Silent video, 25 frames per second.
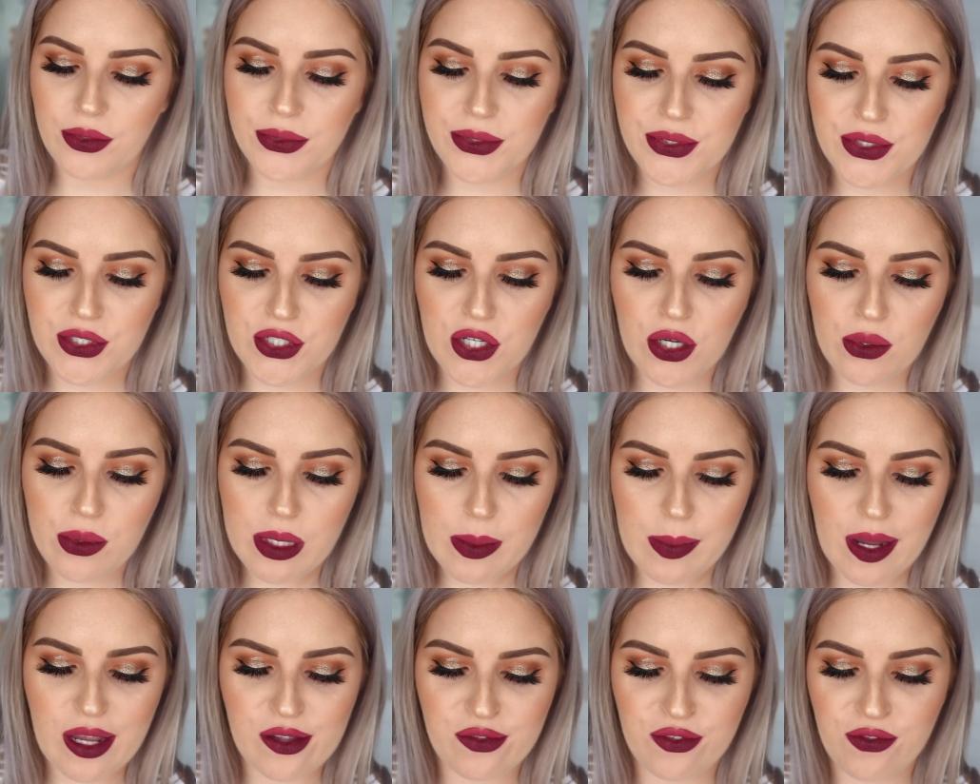Also, one
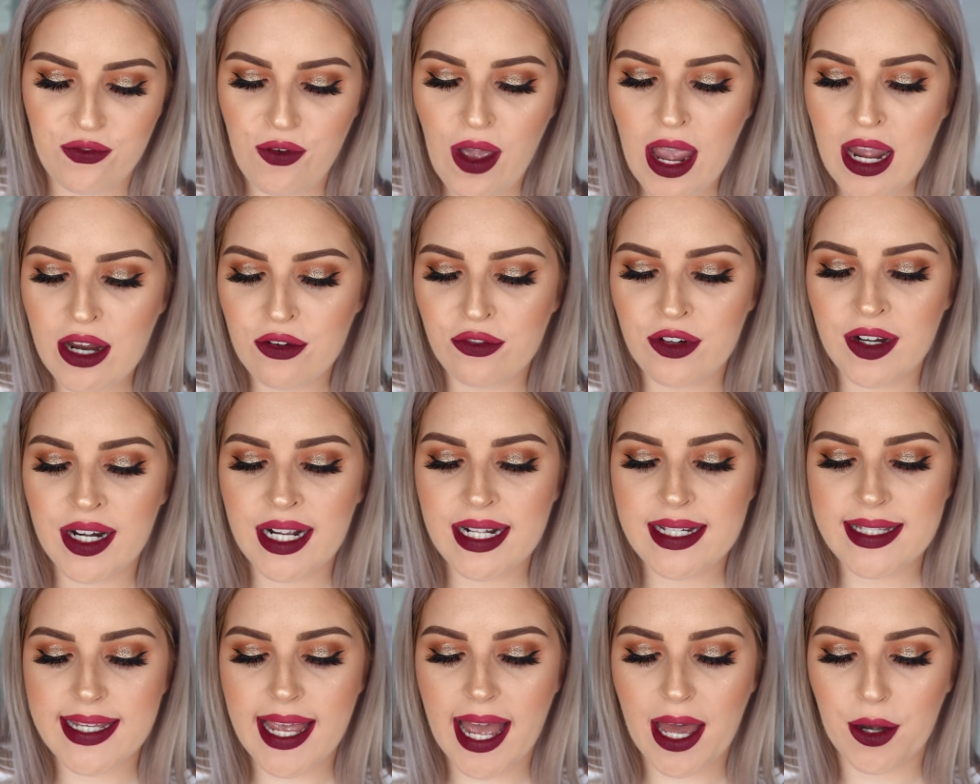of my
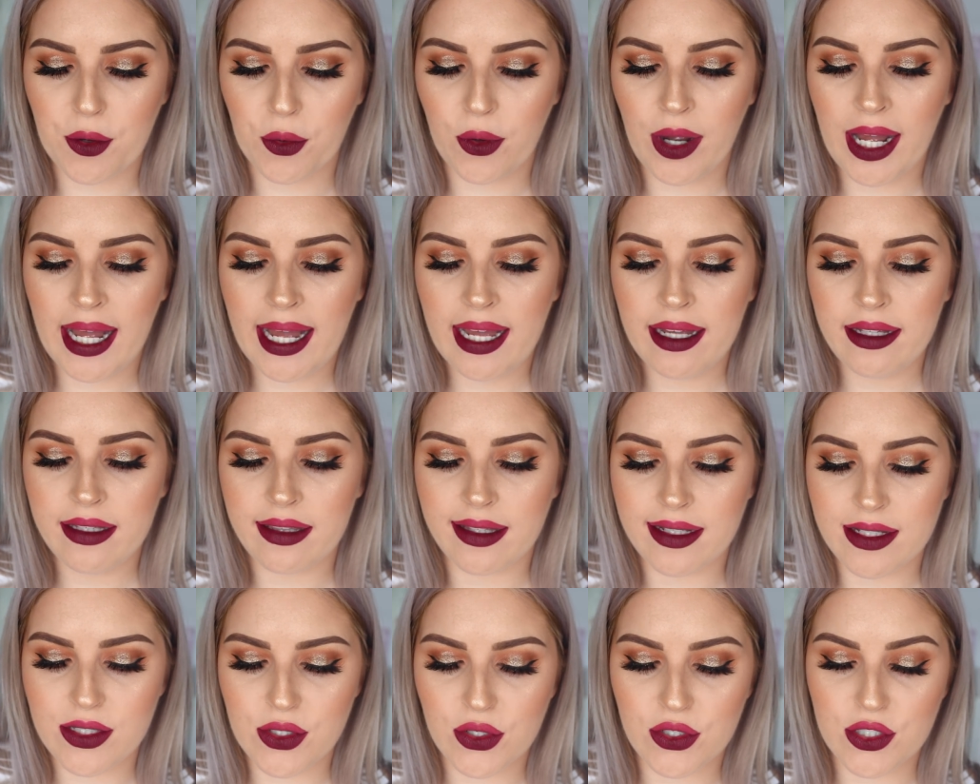favorites, Aroha.
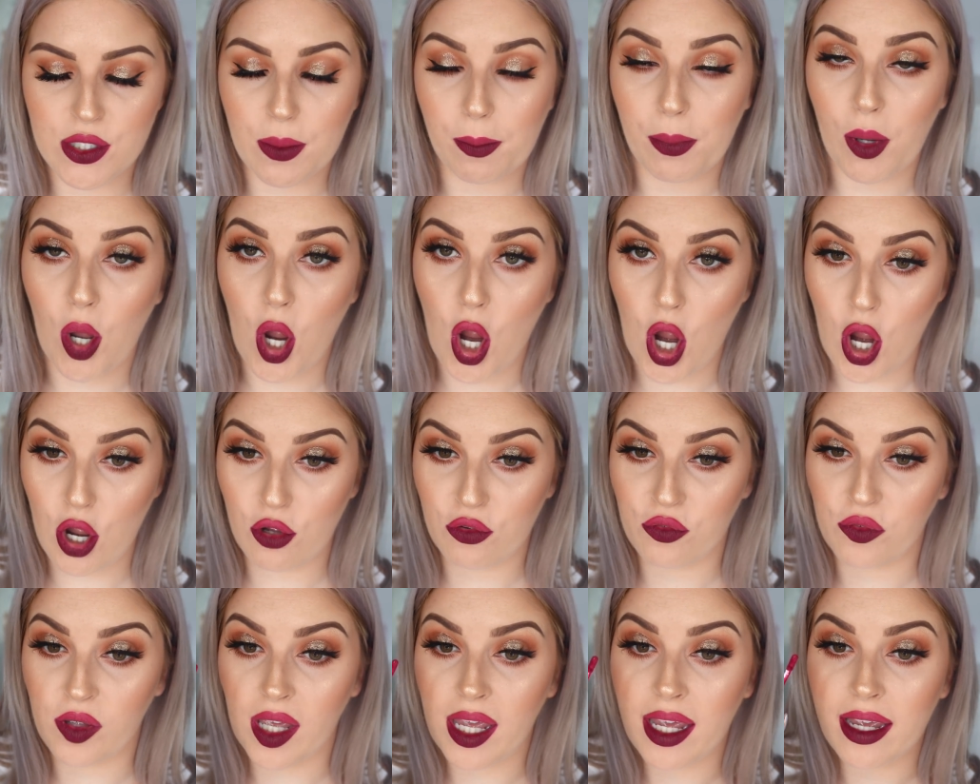This looks
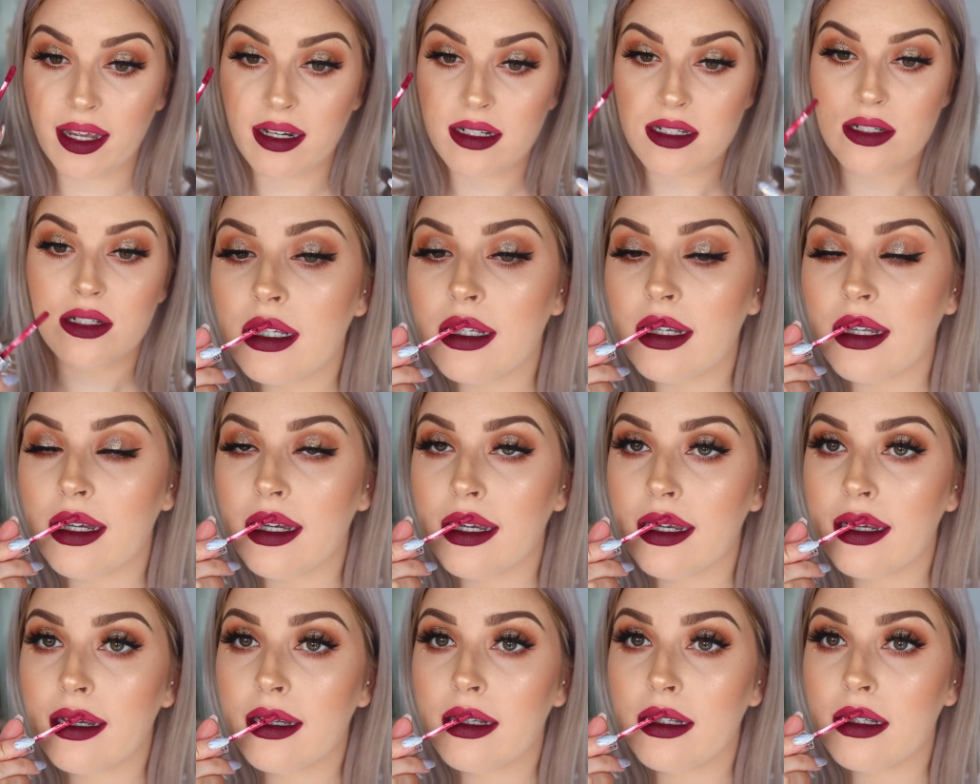perfect.
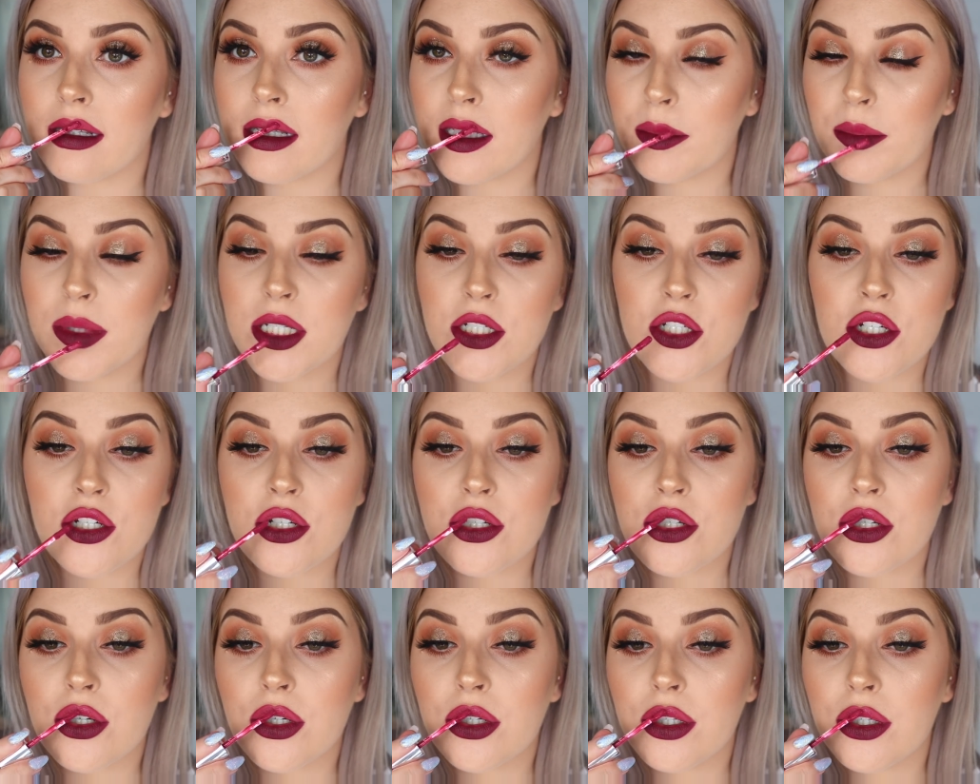Like, let me
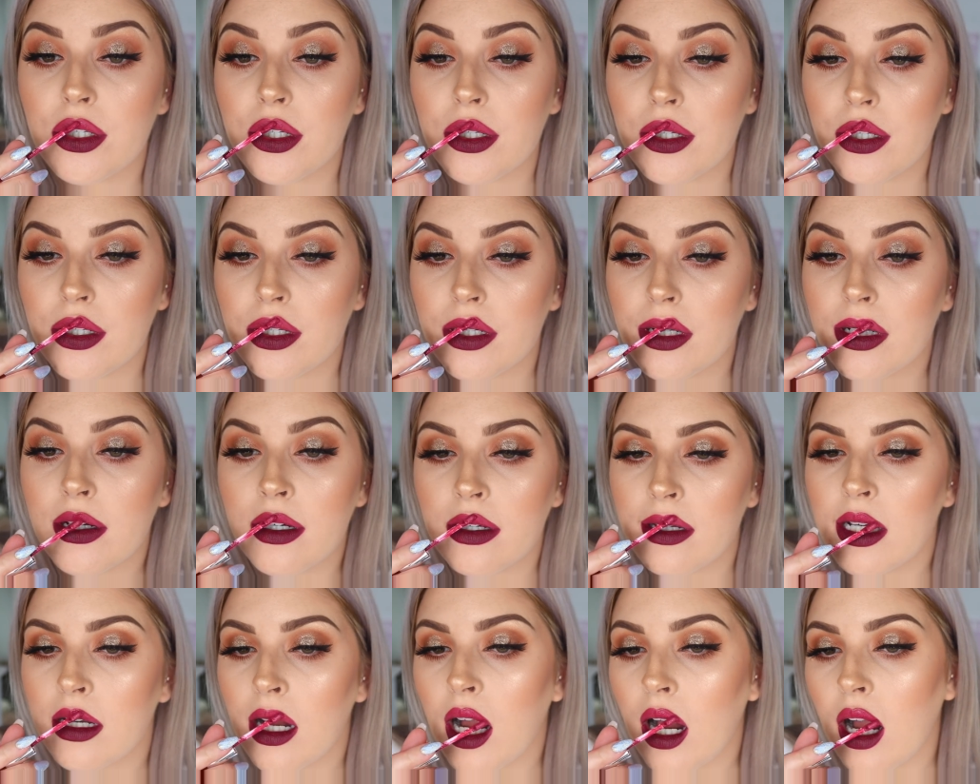just show you.
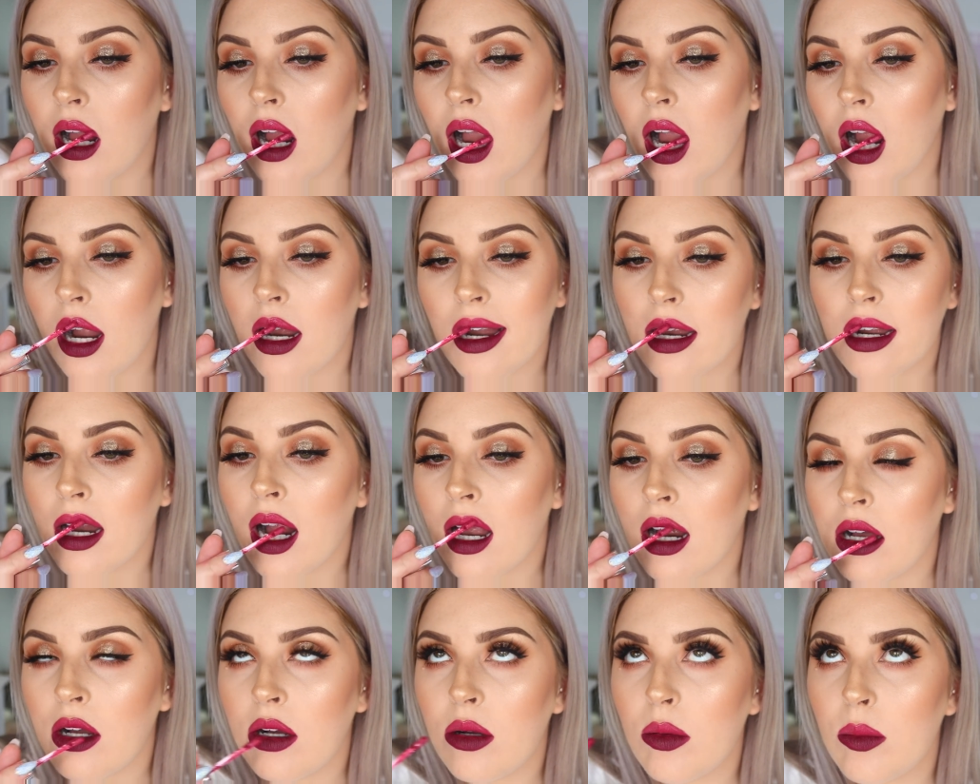
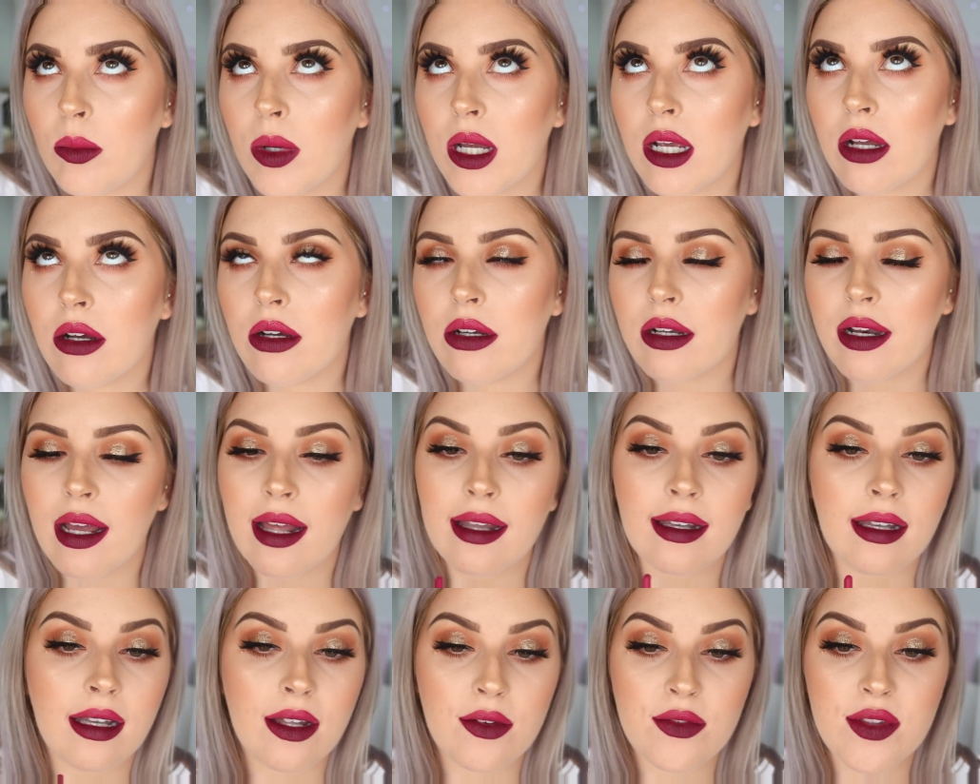Oh my God,
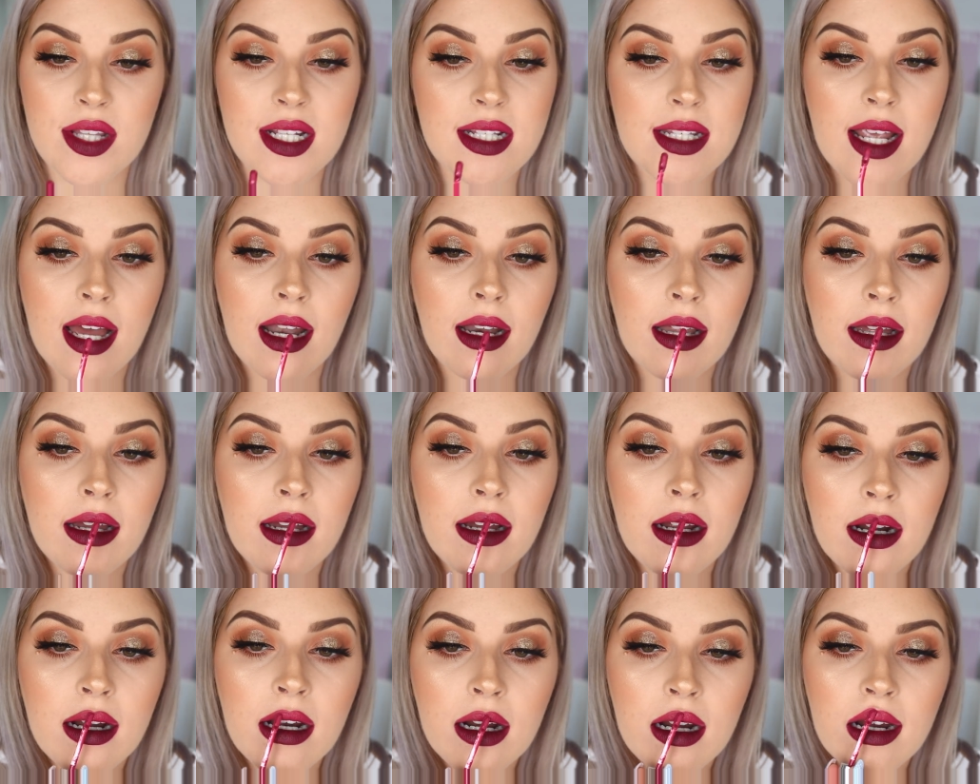I love this
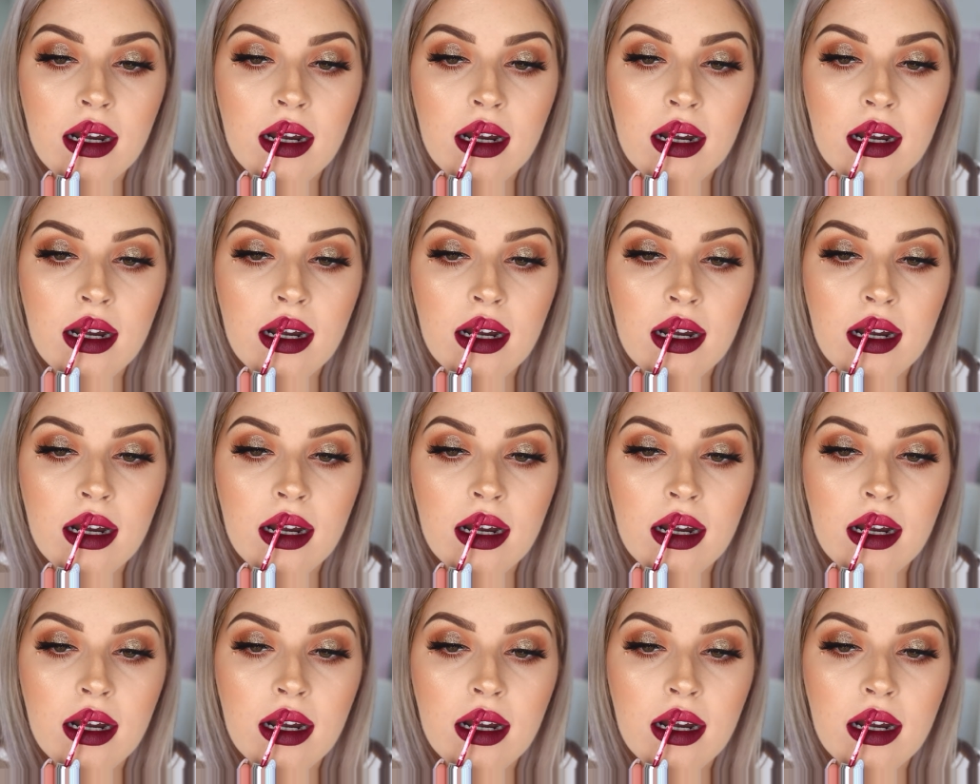color.